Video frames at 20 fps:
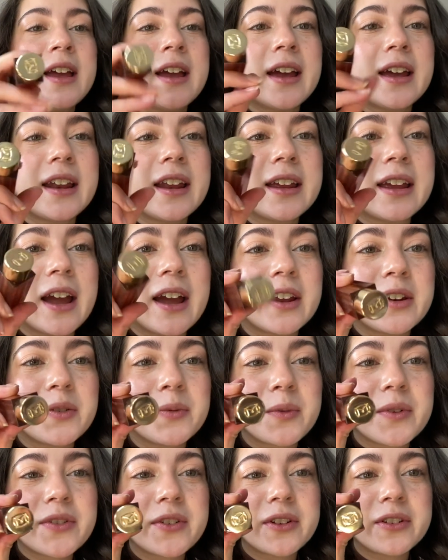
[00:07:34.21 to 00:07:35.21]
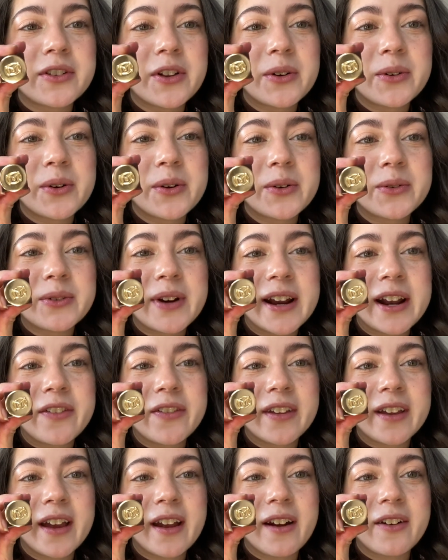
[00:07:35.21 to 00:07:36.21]
And again, with their logo right
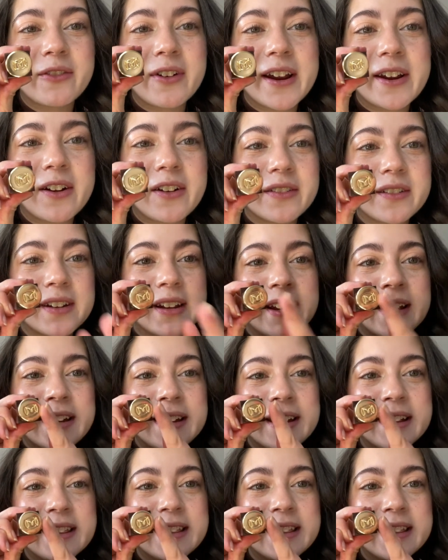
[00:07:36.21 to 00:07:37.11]
on